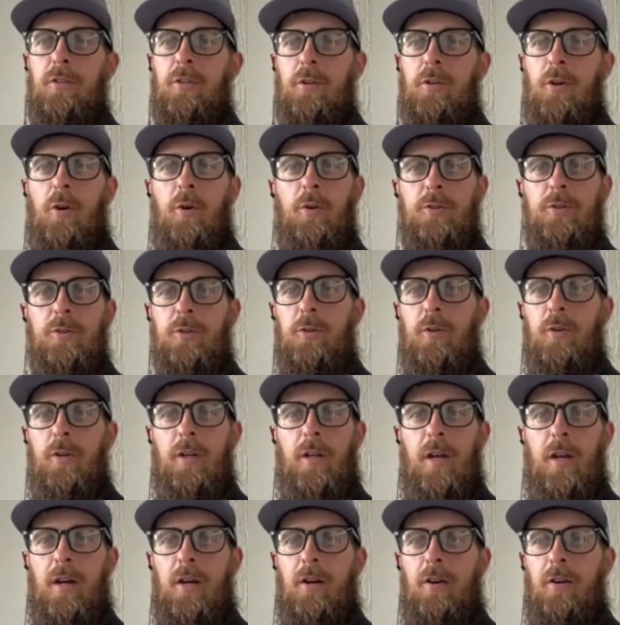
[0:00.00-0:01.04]
always
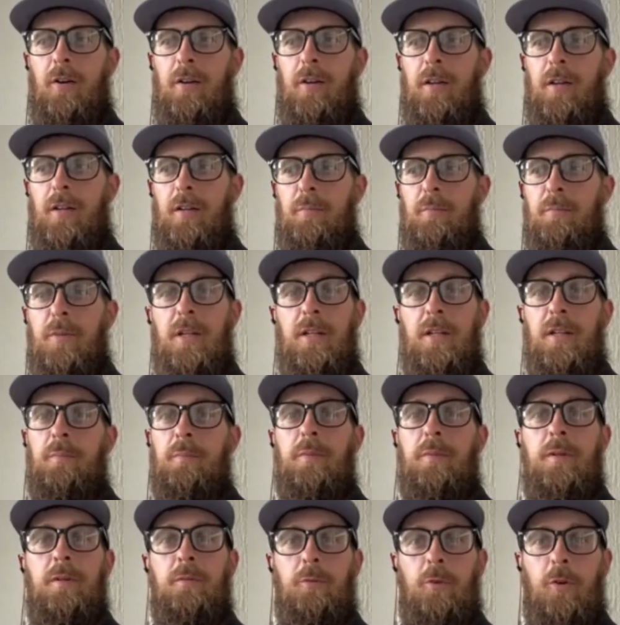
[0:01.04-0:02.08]
going out and meeting
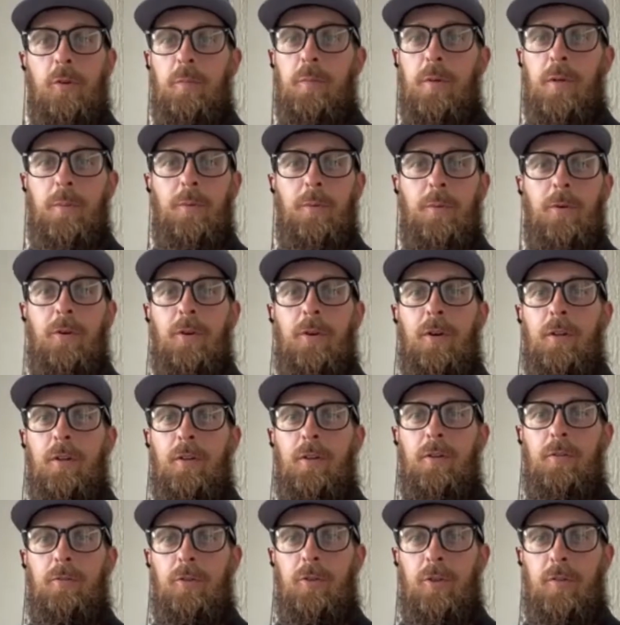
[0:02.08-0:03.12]
with people and
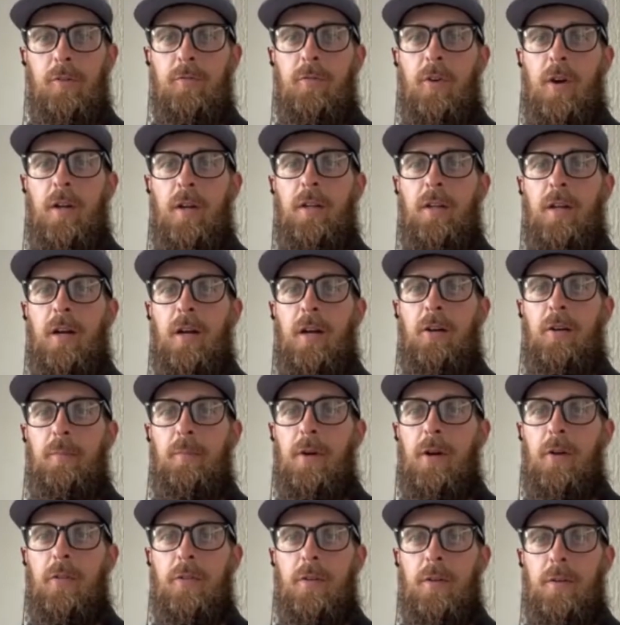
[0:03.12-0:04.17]
really finding out
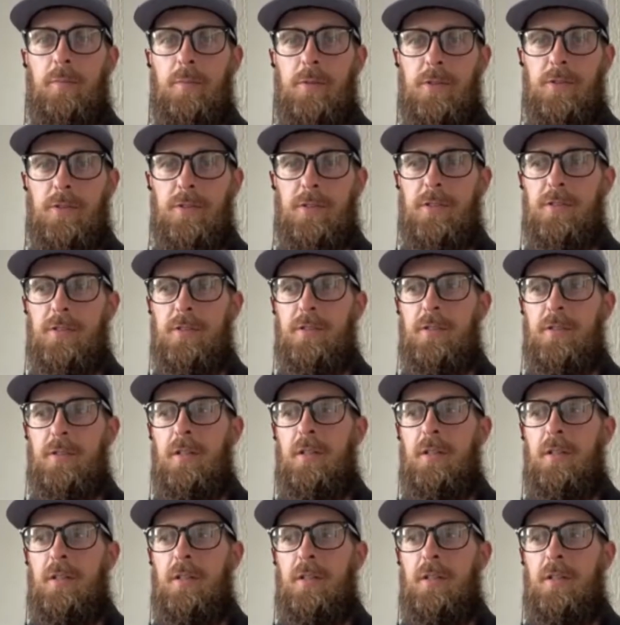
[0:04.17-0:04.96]
about their business.